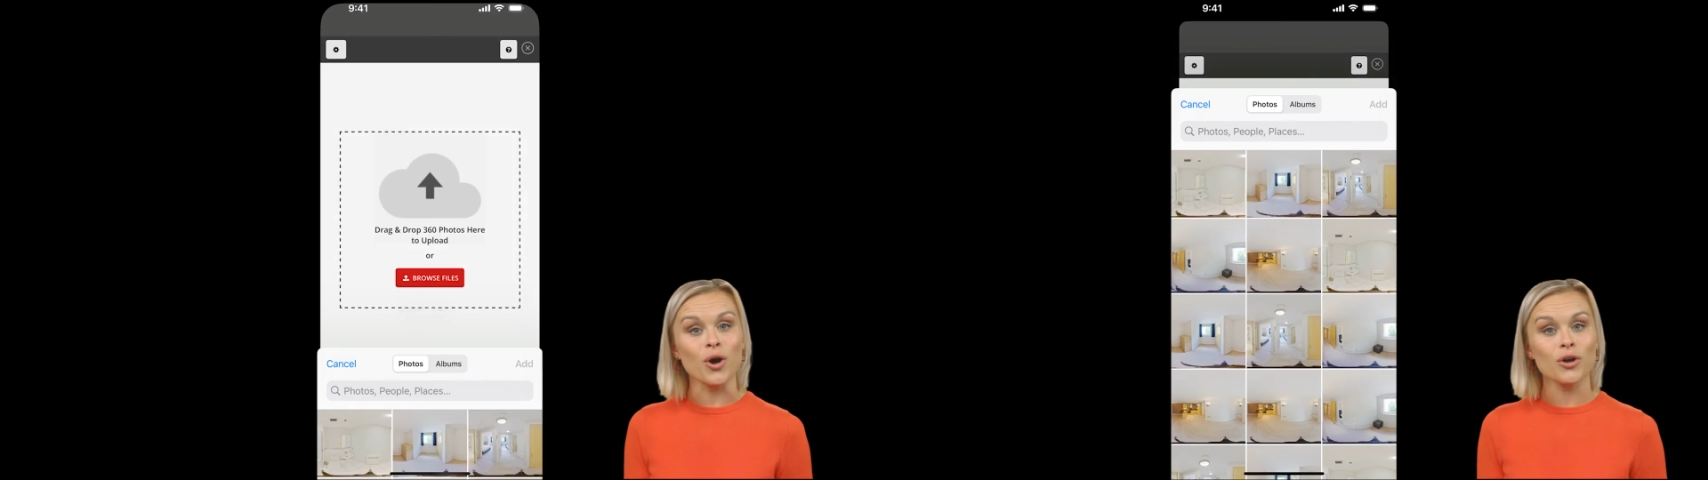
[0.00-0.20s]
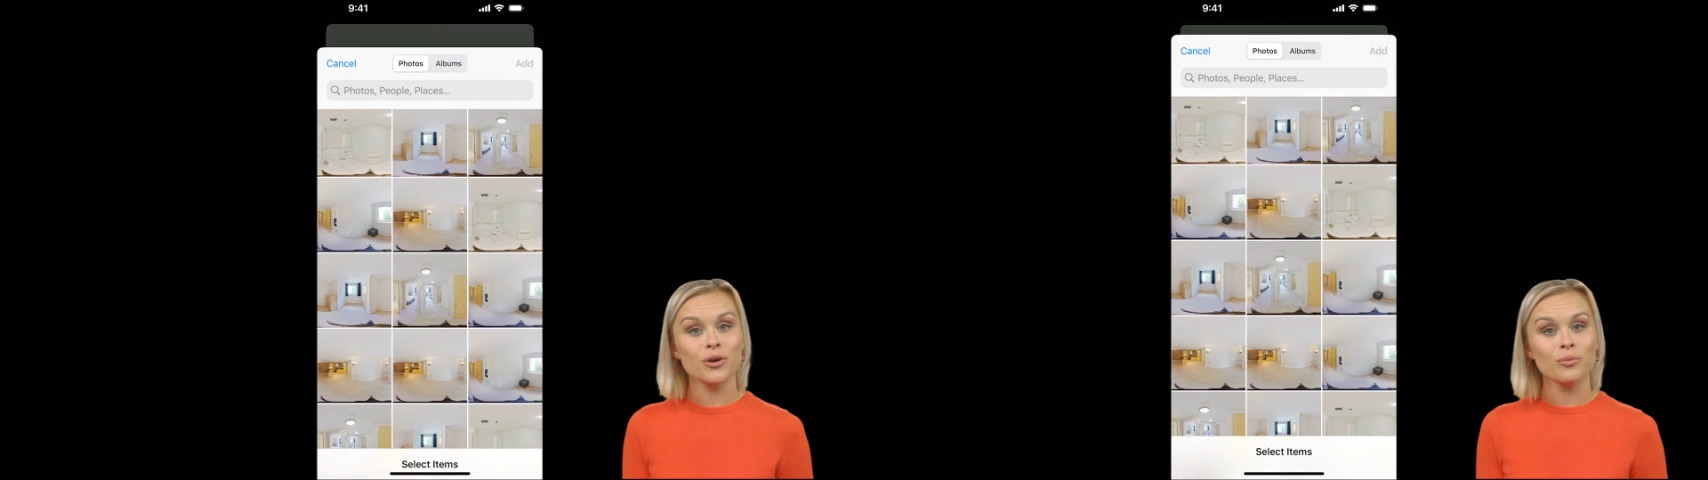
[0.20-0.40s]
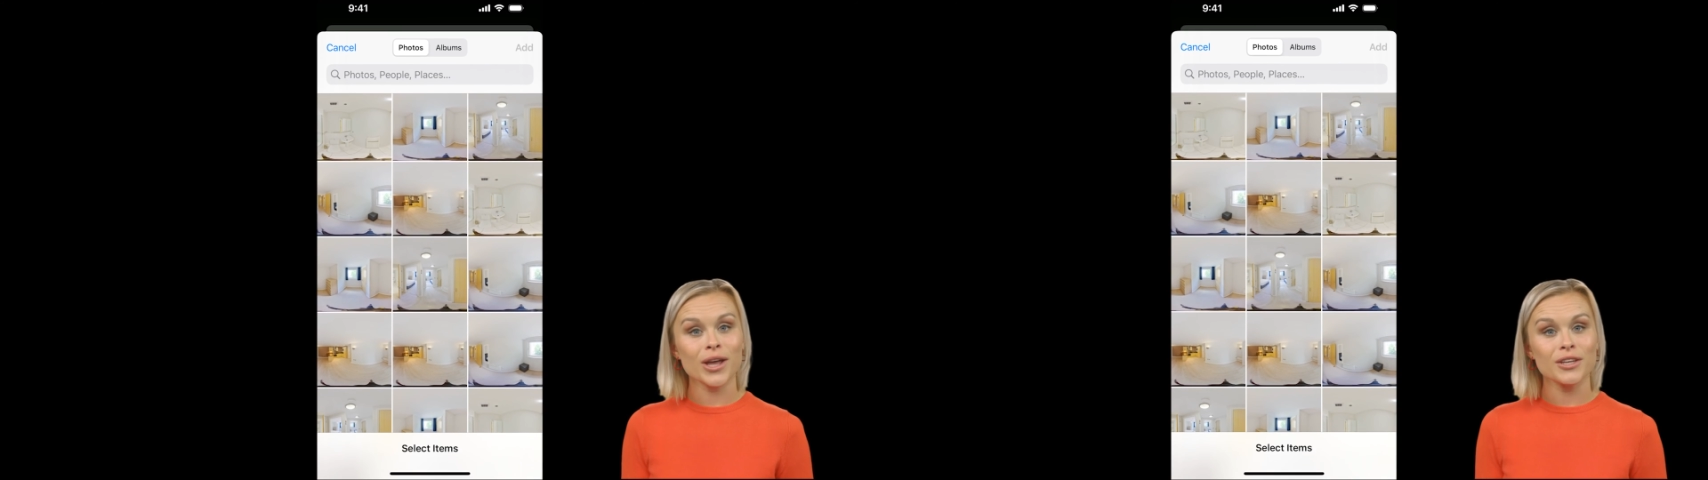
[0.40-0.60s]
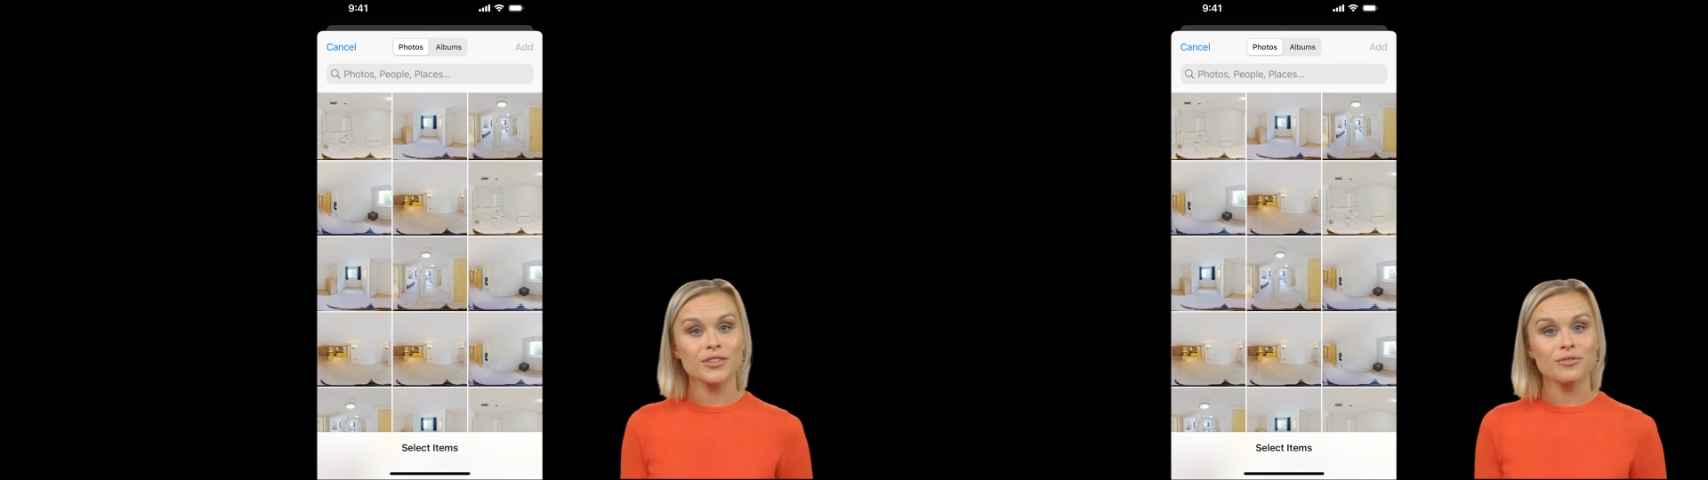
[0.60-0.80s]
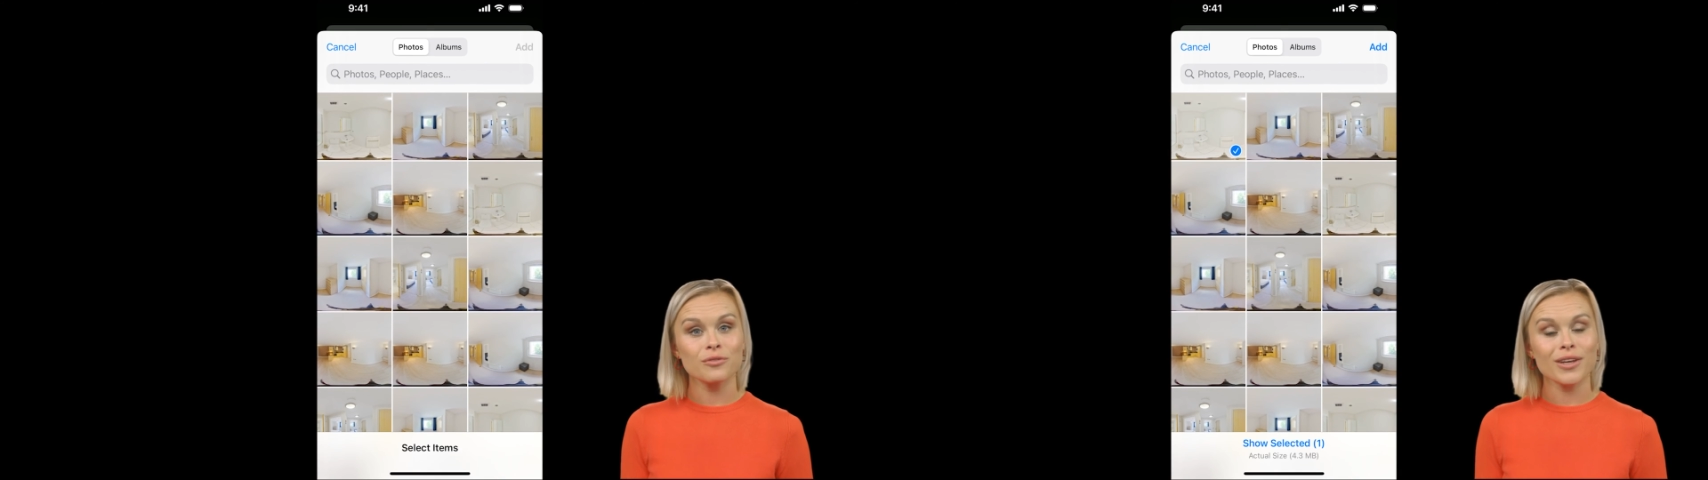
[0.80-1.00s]
all the
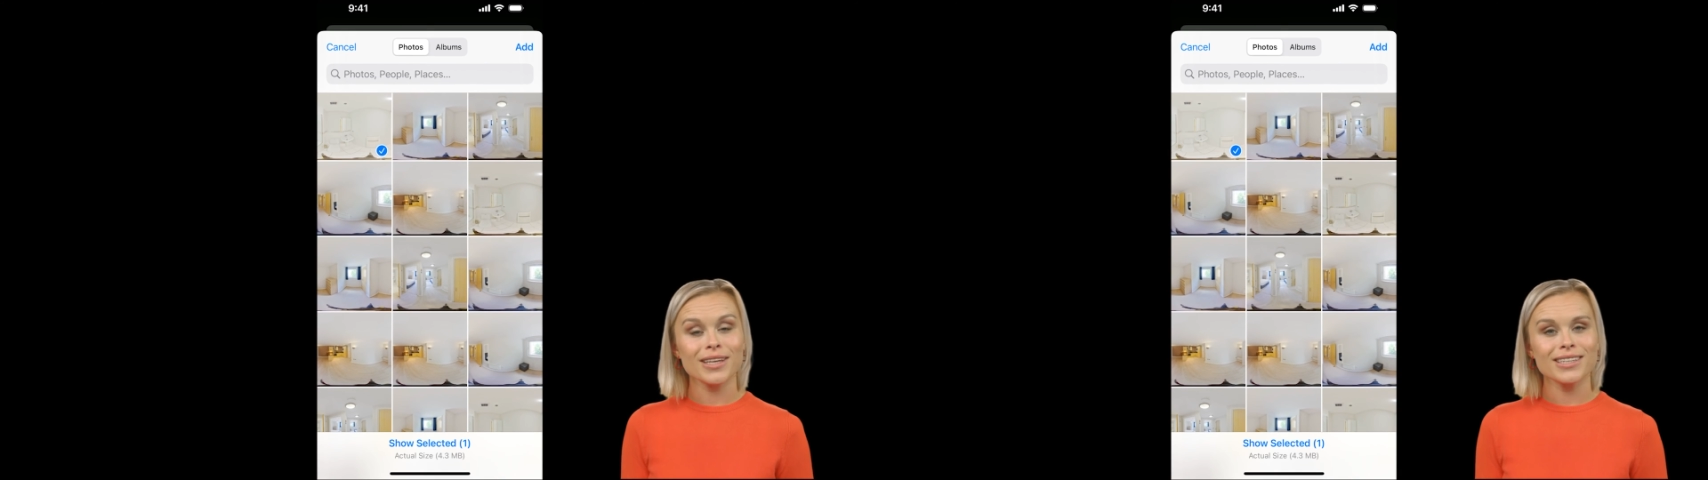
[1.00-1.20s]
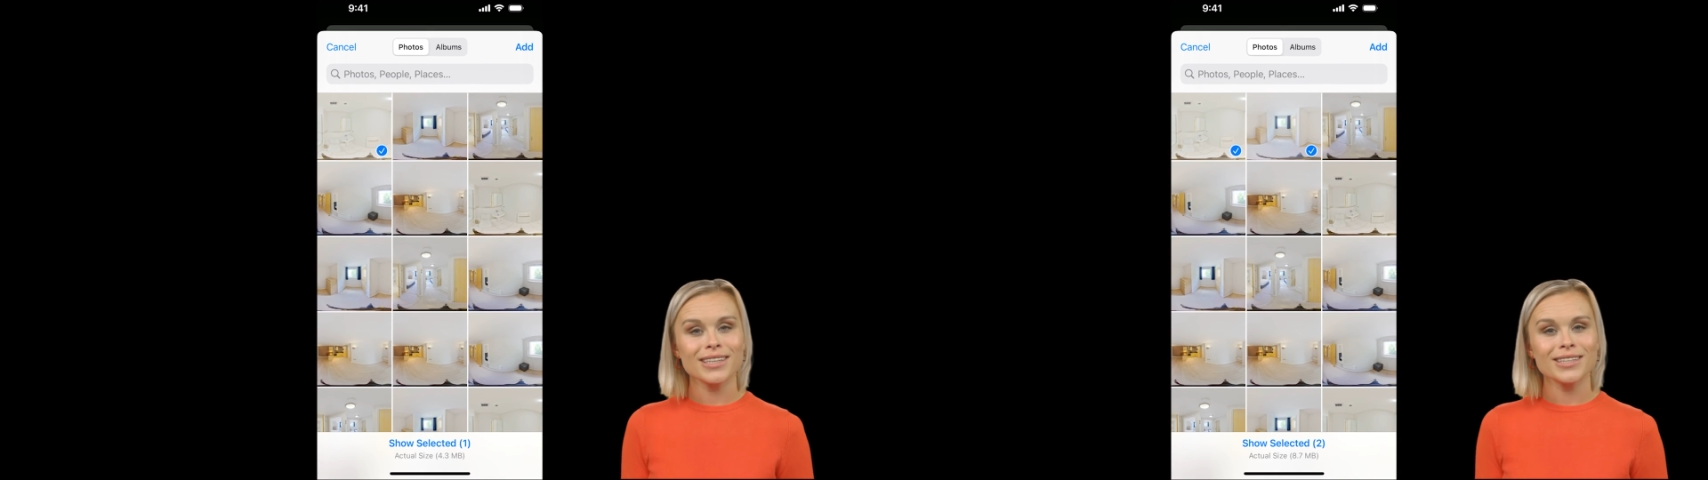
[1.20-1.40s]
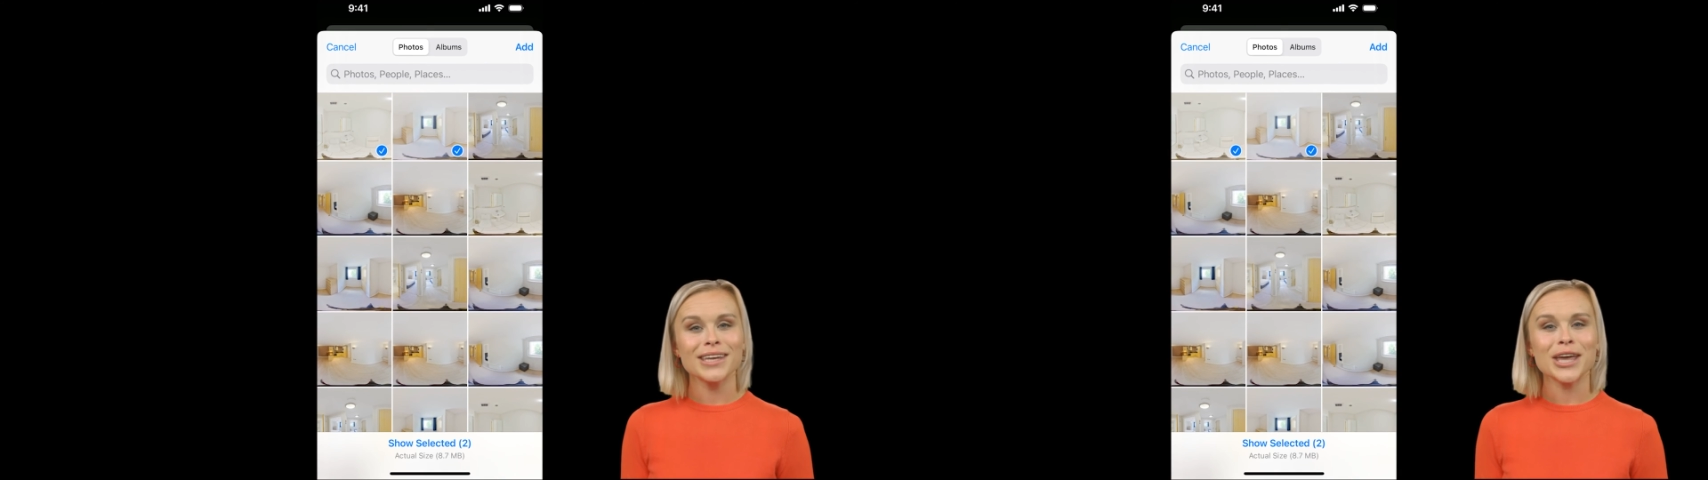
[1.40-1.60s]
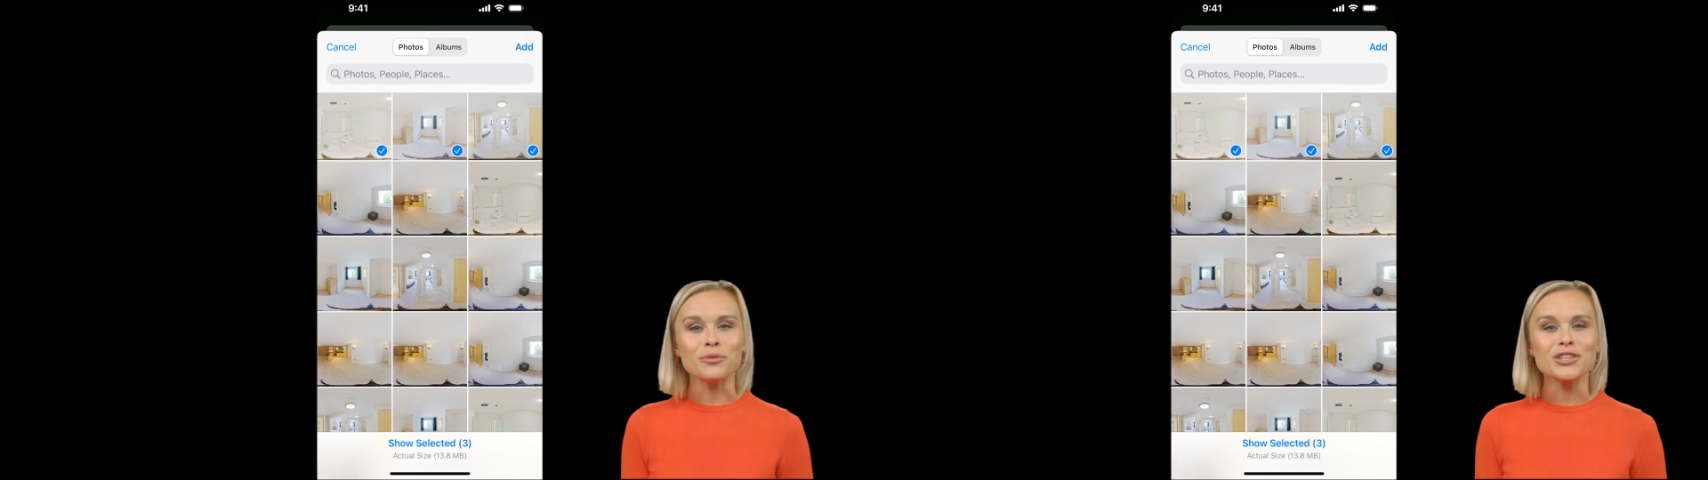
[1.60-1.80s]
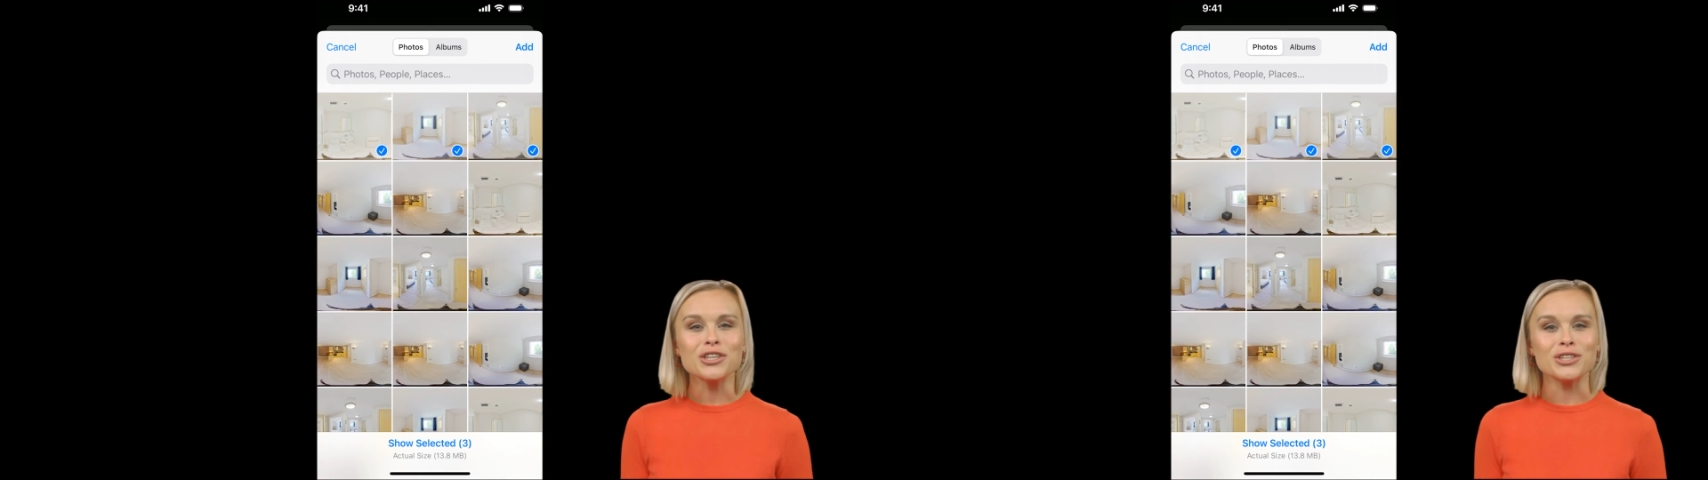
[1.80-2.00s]
relevant 360
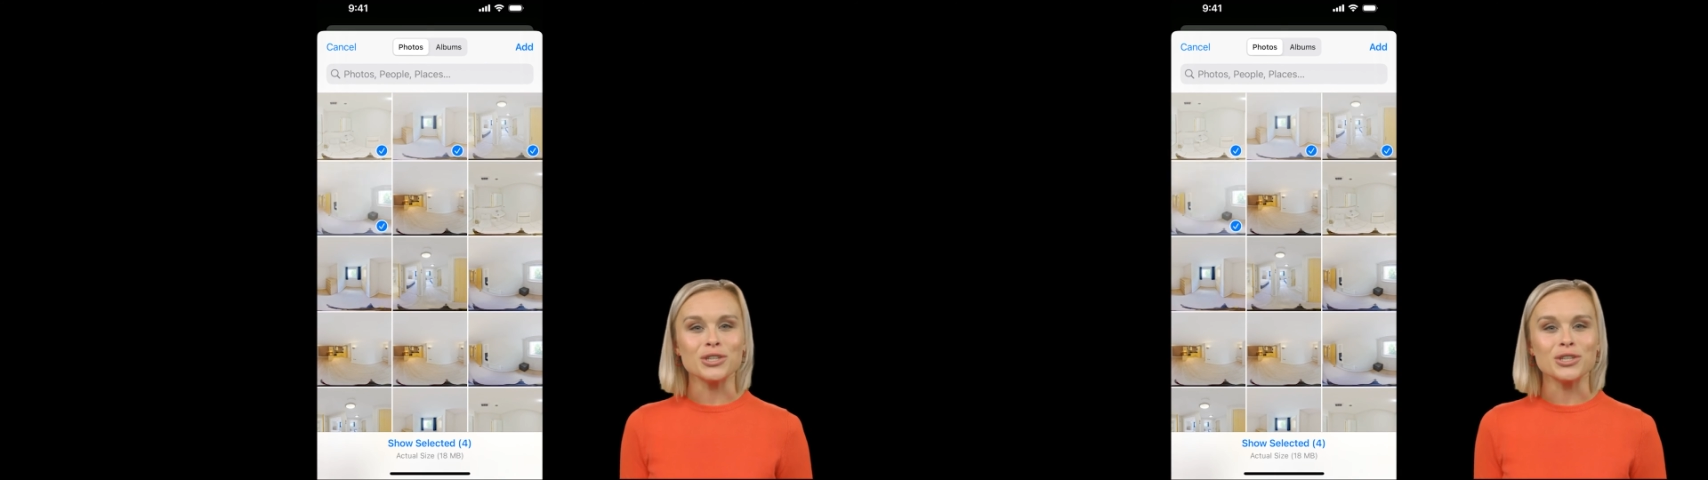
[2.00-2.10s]
images